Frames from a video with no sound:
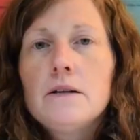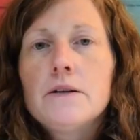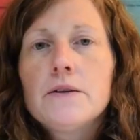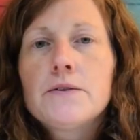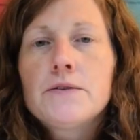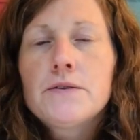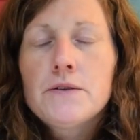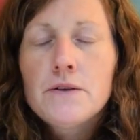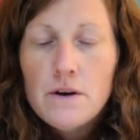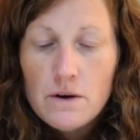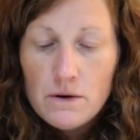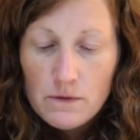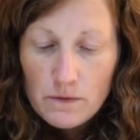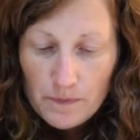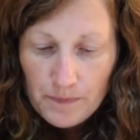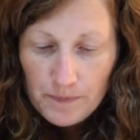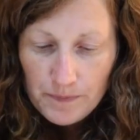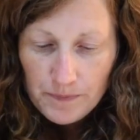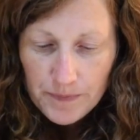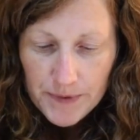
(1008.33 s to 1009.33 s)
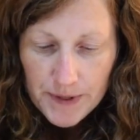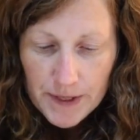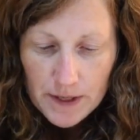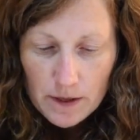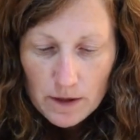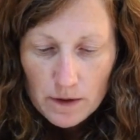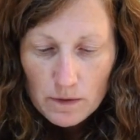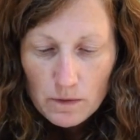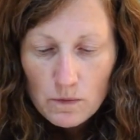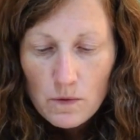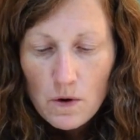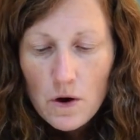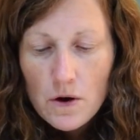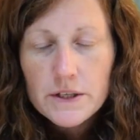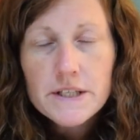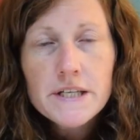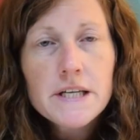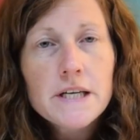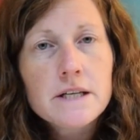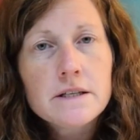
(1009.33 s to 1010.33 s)
So,
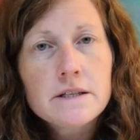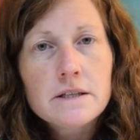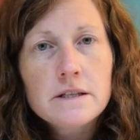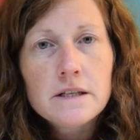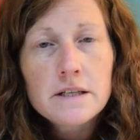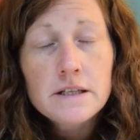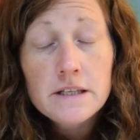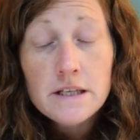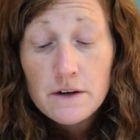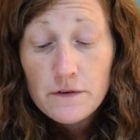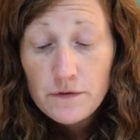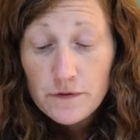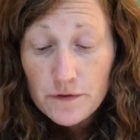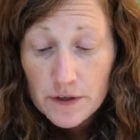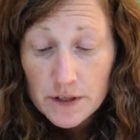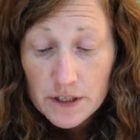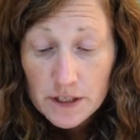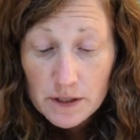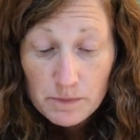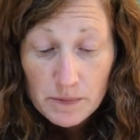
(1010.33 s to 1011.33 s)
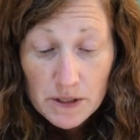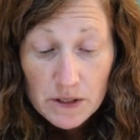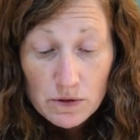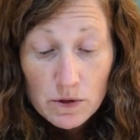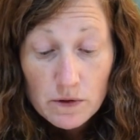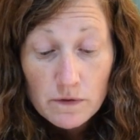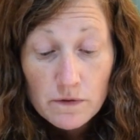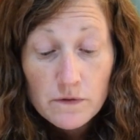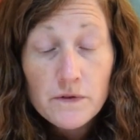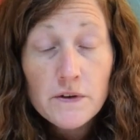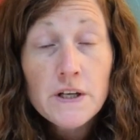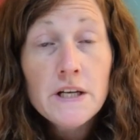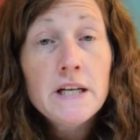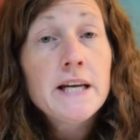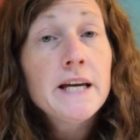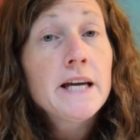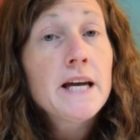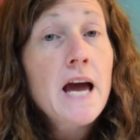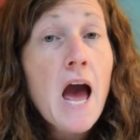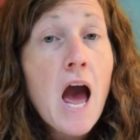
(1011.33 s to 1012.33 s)
what is the difference between
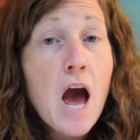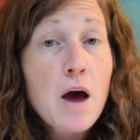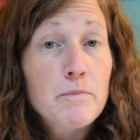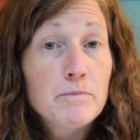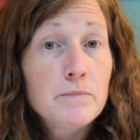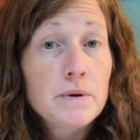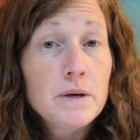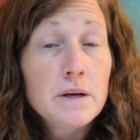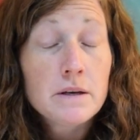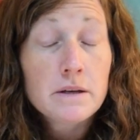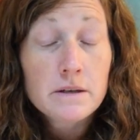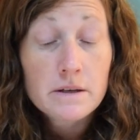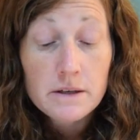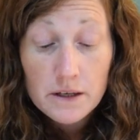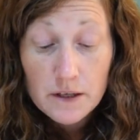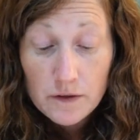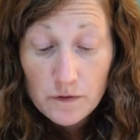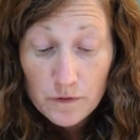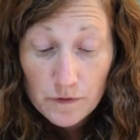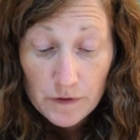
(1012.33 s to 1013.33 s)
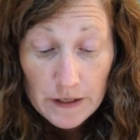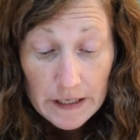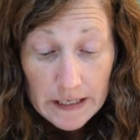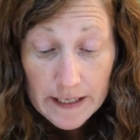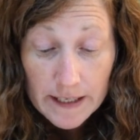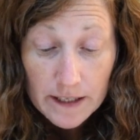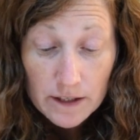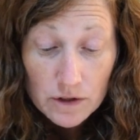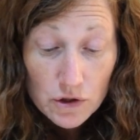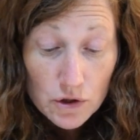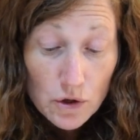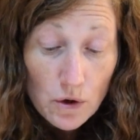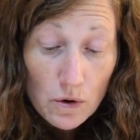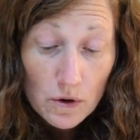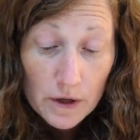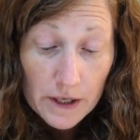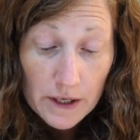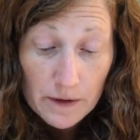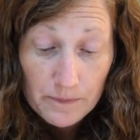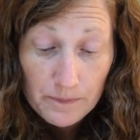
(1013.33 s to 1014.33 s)
feeling happy and feeling
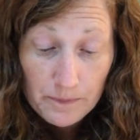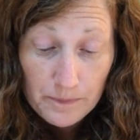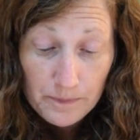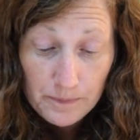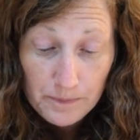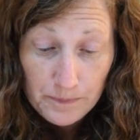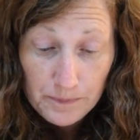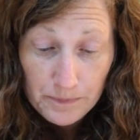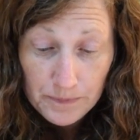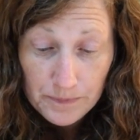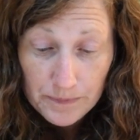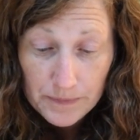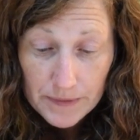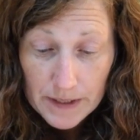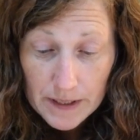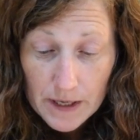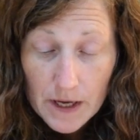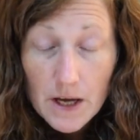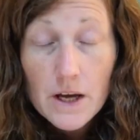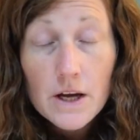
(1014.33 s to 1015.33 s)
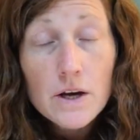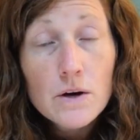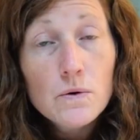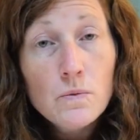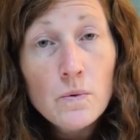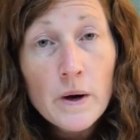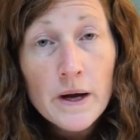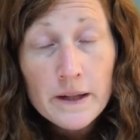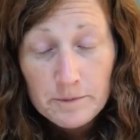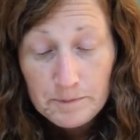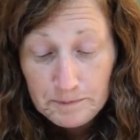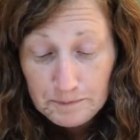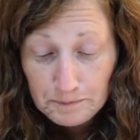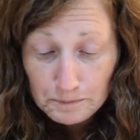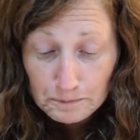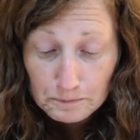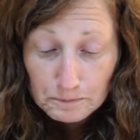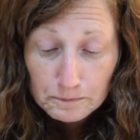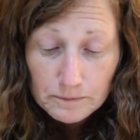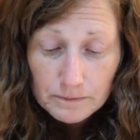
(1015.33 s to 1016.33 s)
joy? Well,
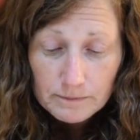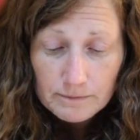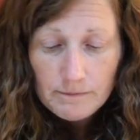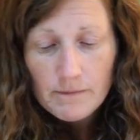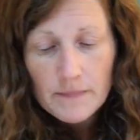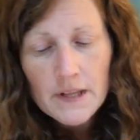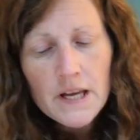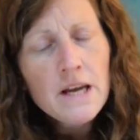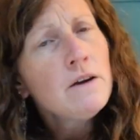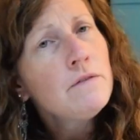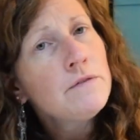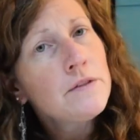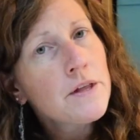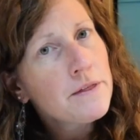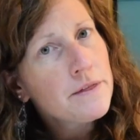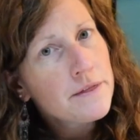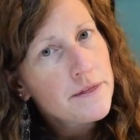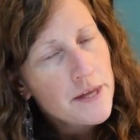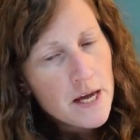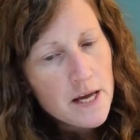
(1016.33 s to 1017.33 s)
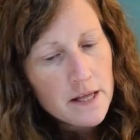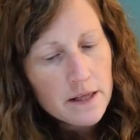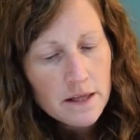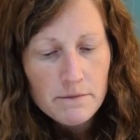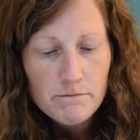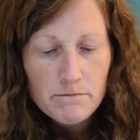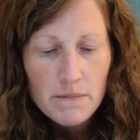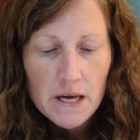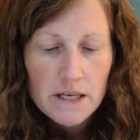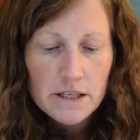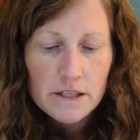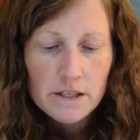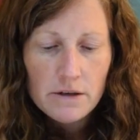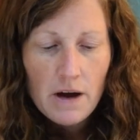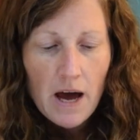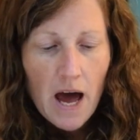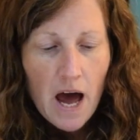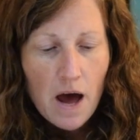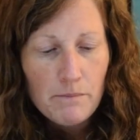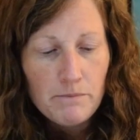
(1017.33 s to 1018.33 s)
if the thing that makes you
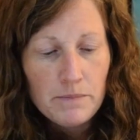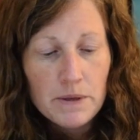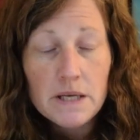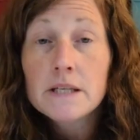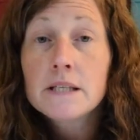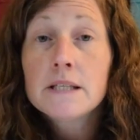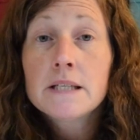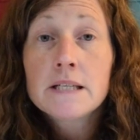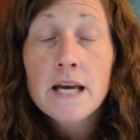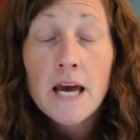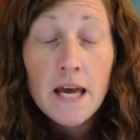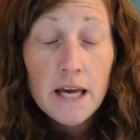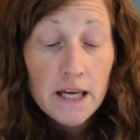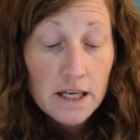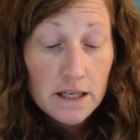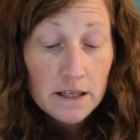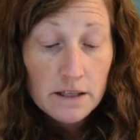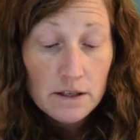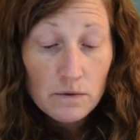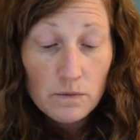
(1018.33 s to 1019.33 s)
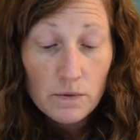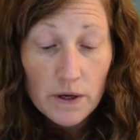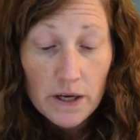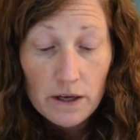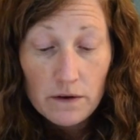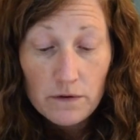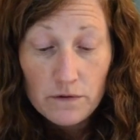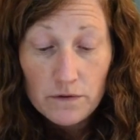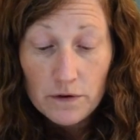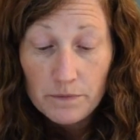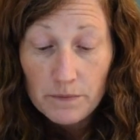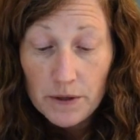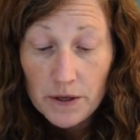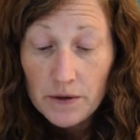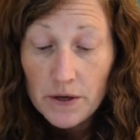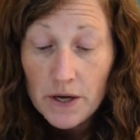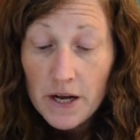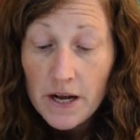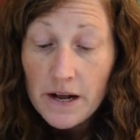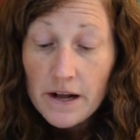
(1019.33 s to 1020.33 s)
happy is taken away from
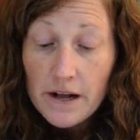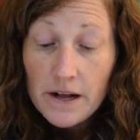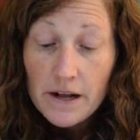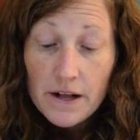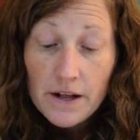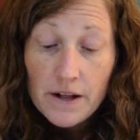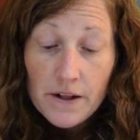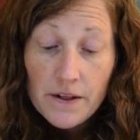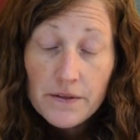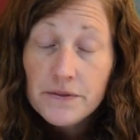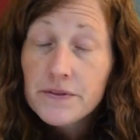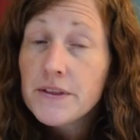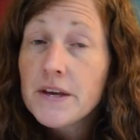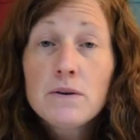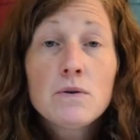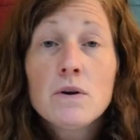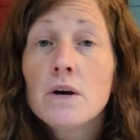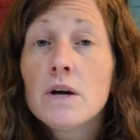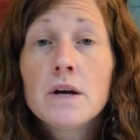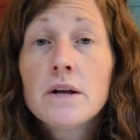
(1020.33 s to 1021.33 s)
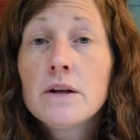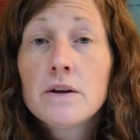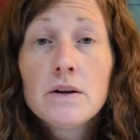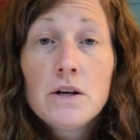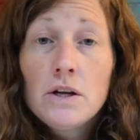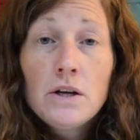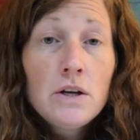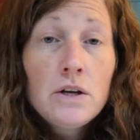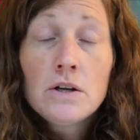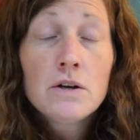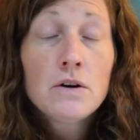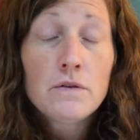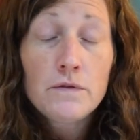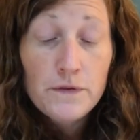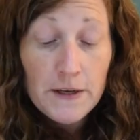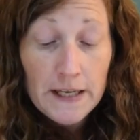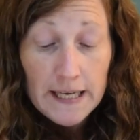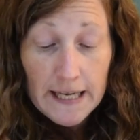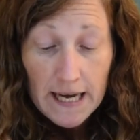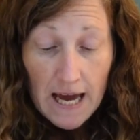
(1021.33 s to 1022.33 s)
you, then you're not
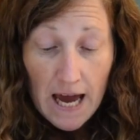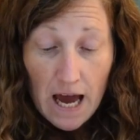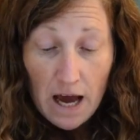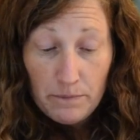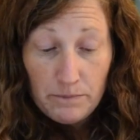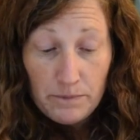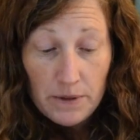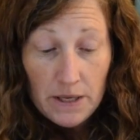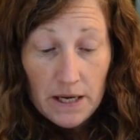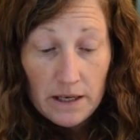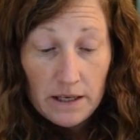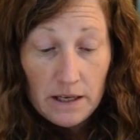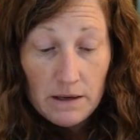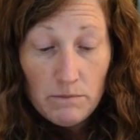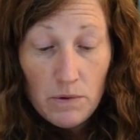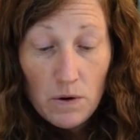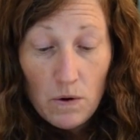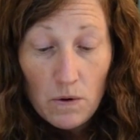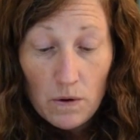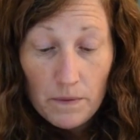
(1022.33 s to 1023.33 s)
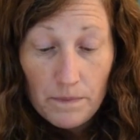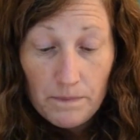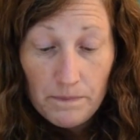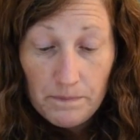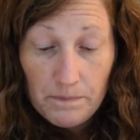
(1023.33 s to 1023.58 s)
feeling happy anymore.